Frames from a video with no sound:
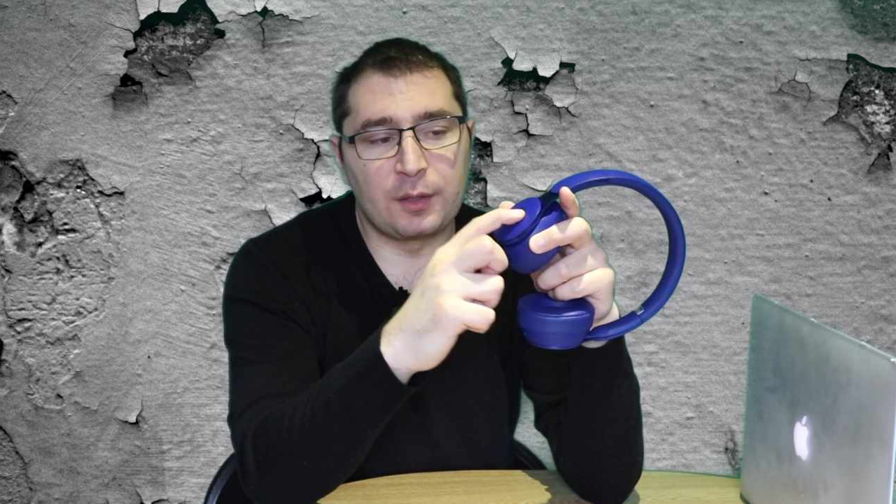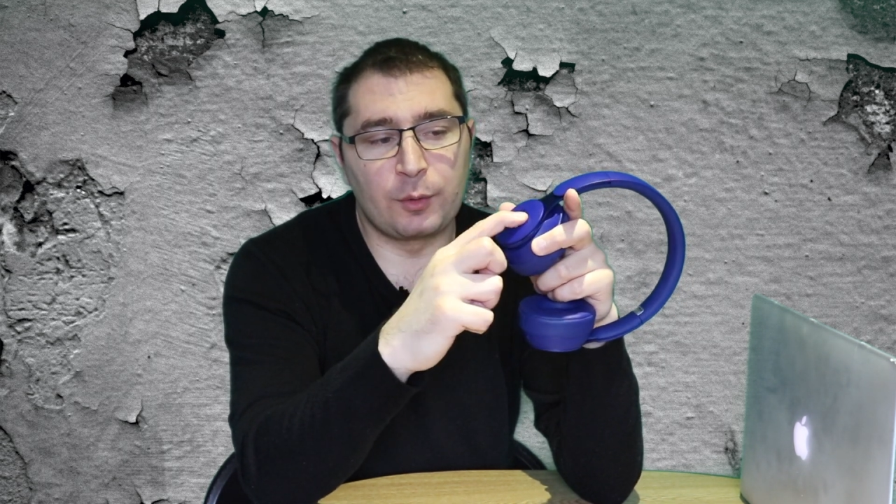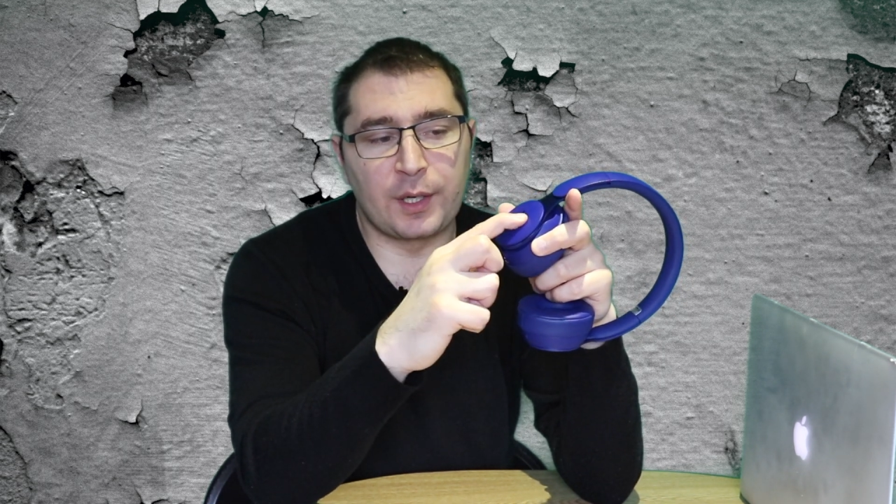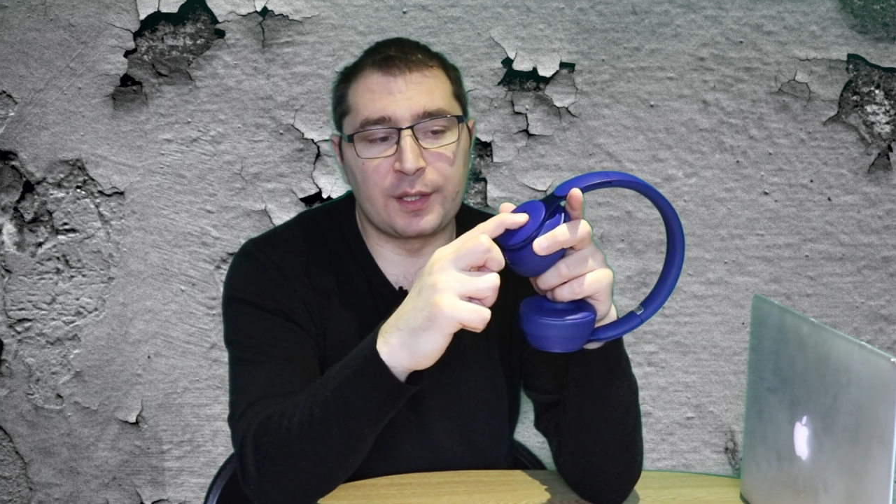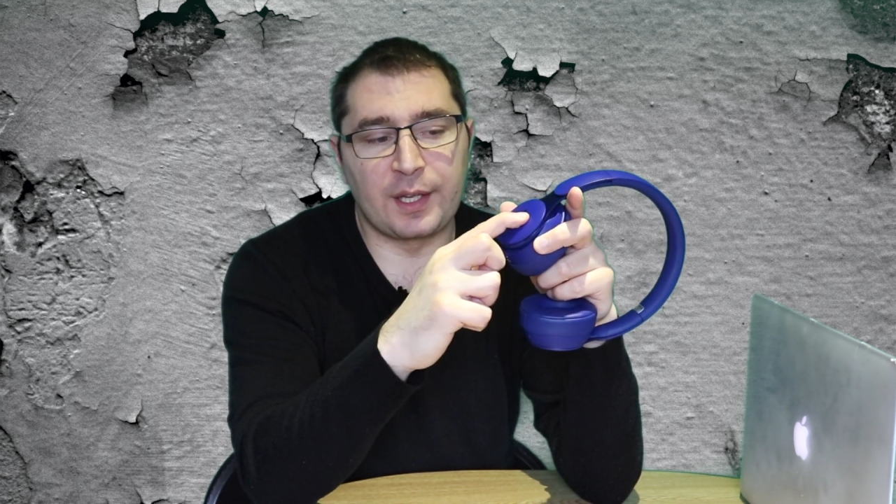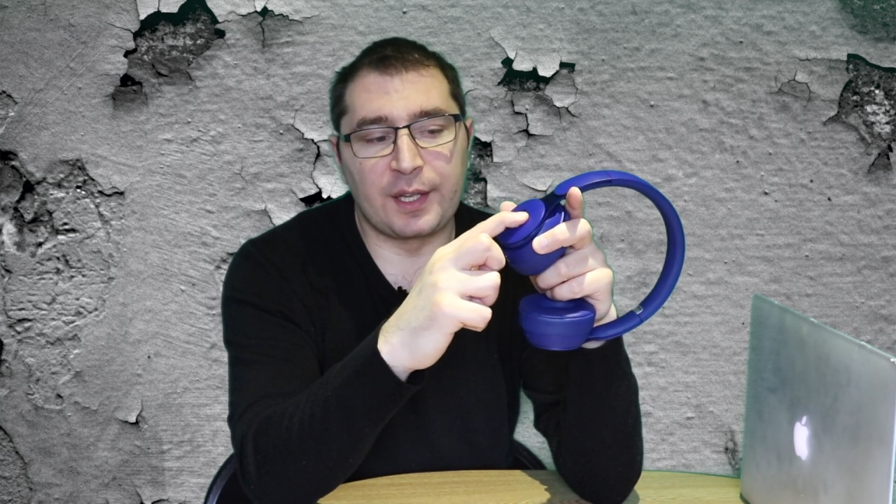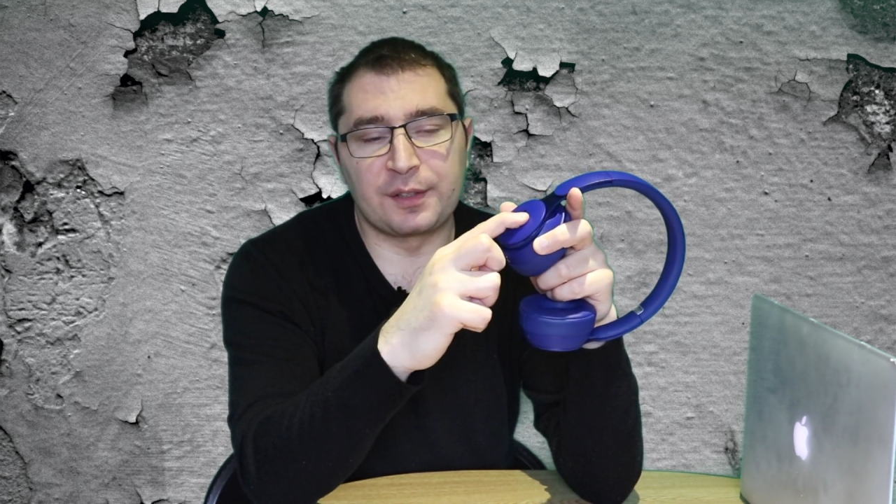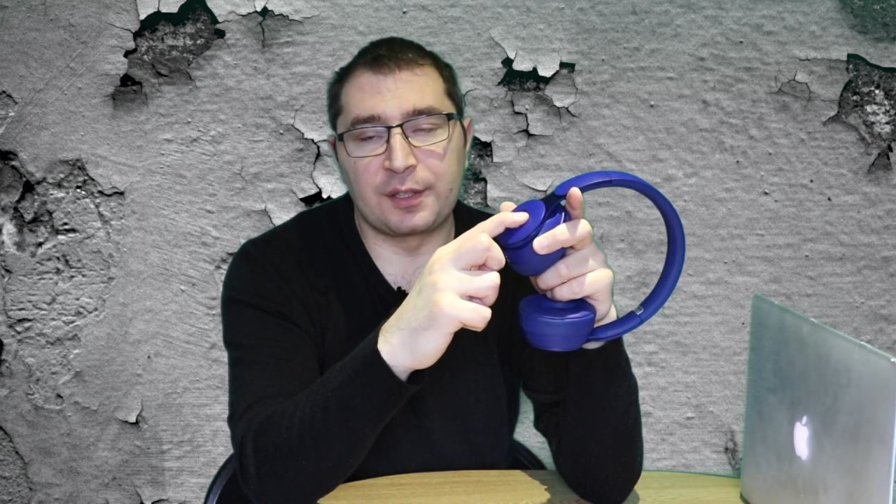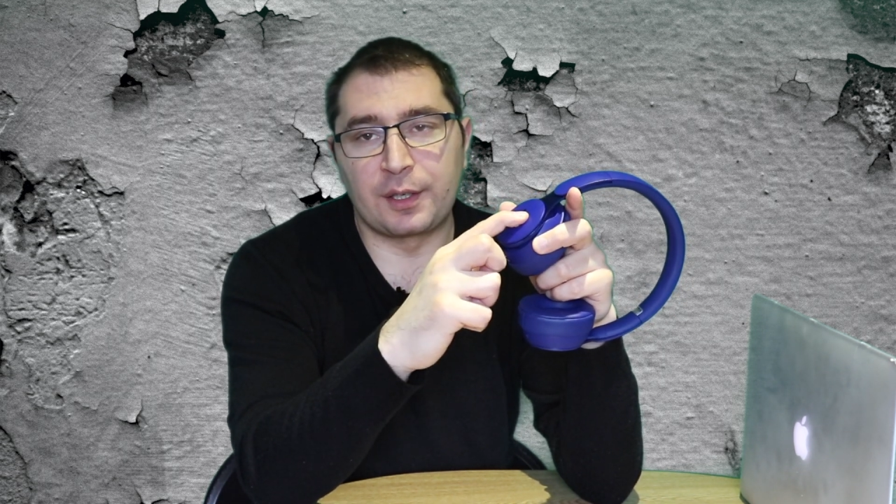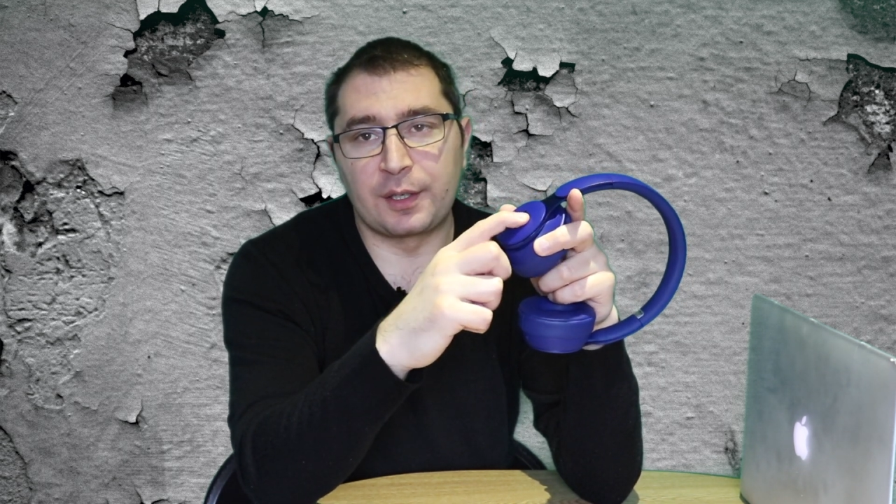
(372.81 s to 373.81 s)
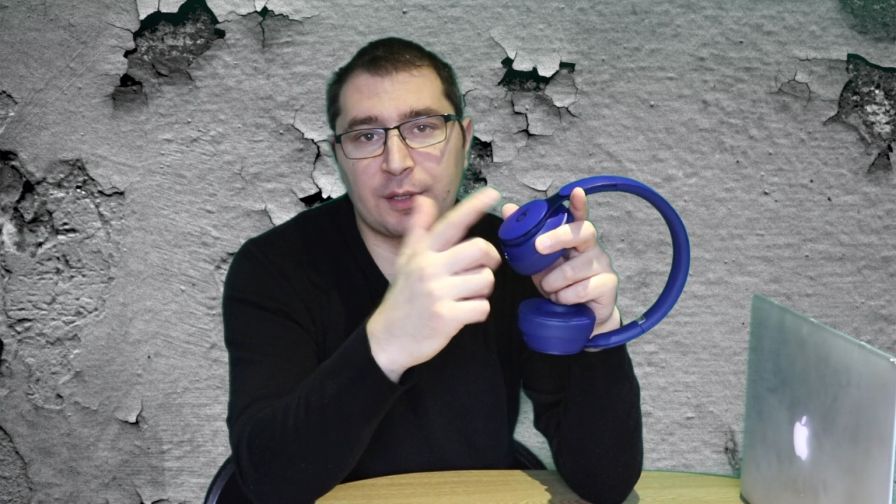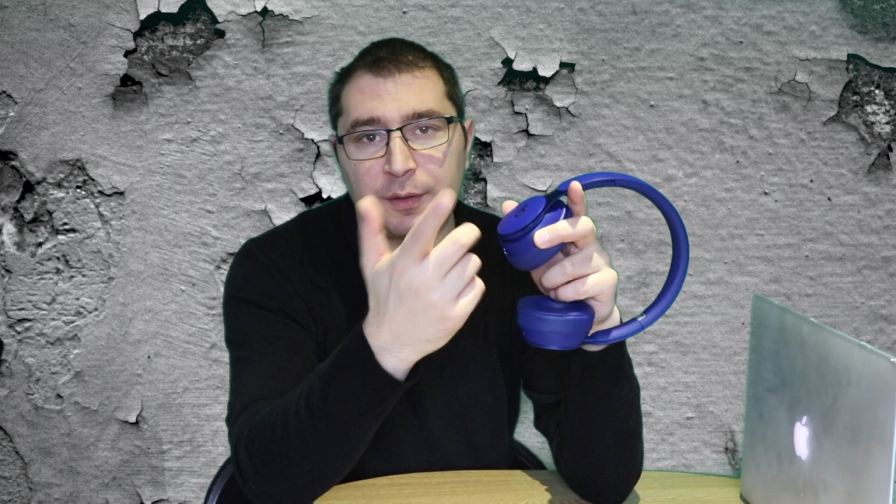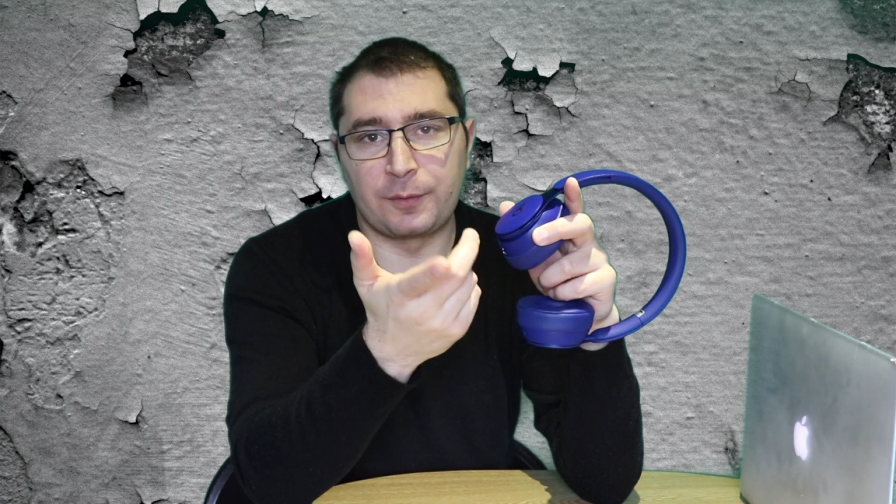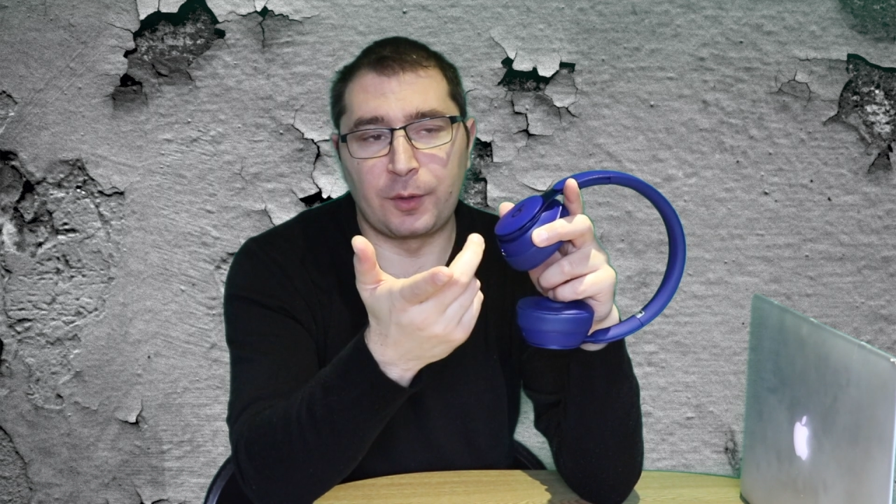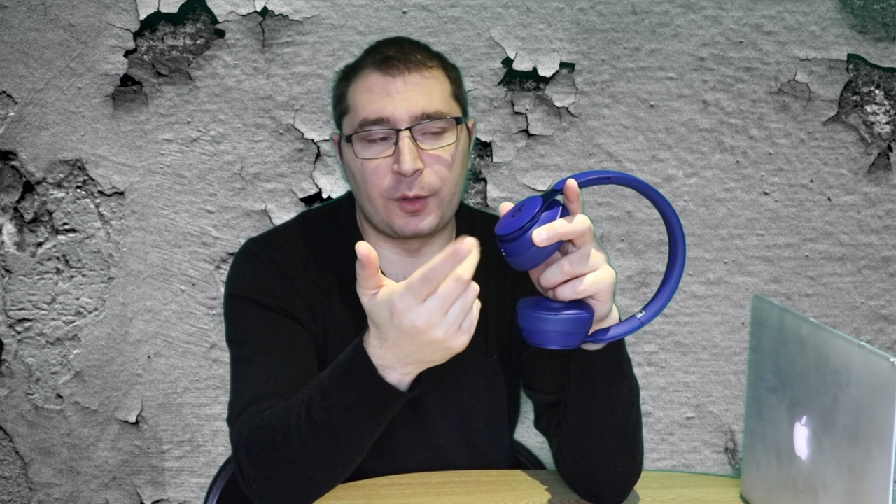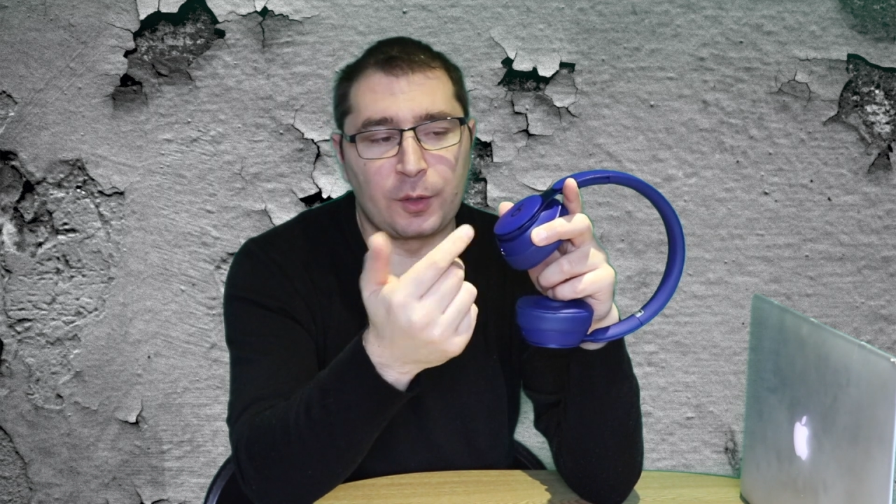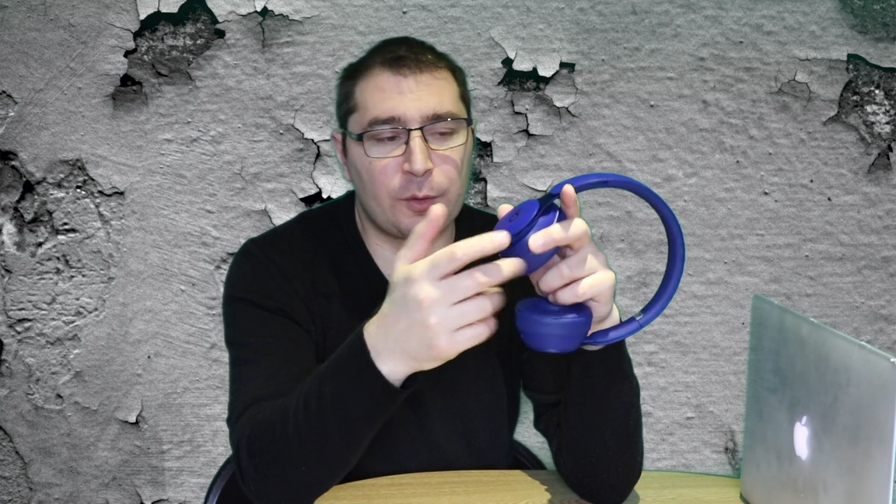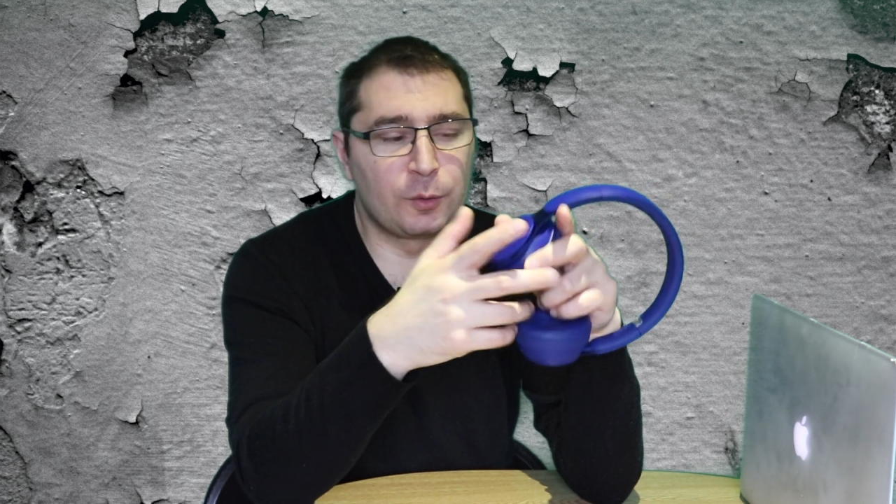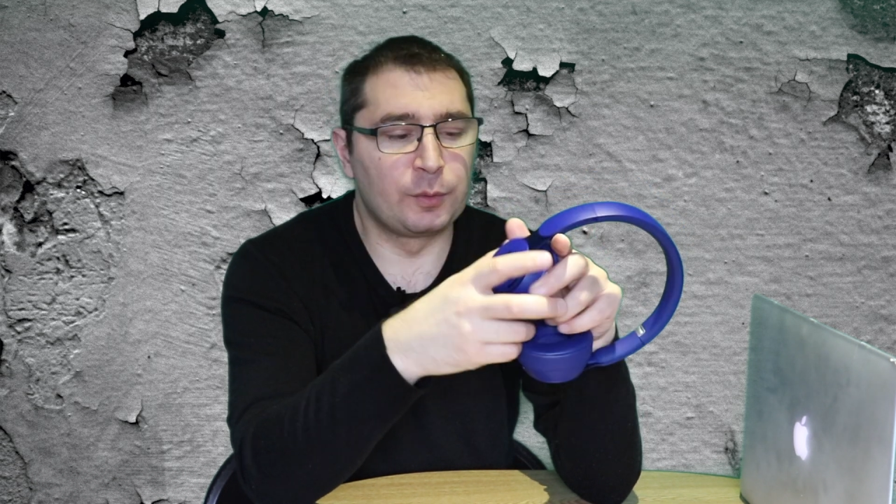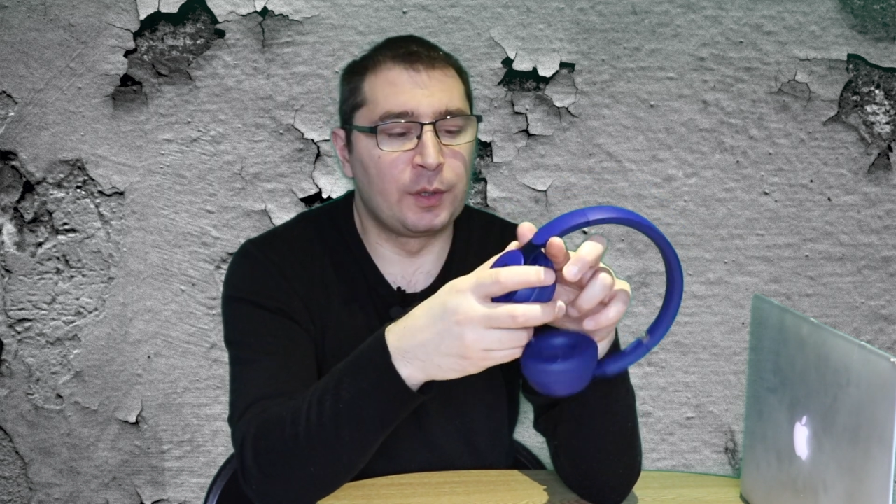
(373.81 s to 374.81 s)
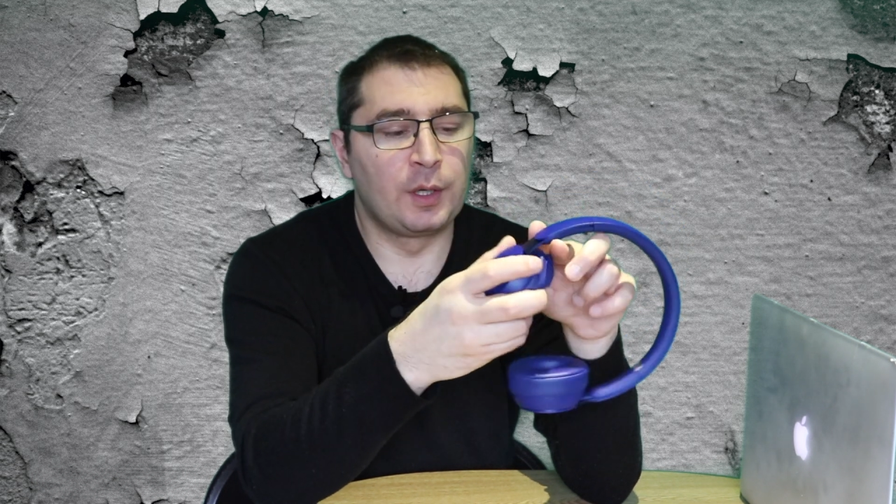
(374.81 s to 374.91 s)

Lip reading: you can answer phone call,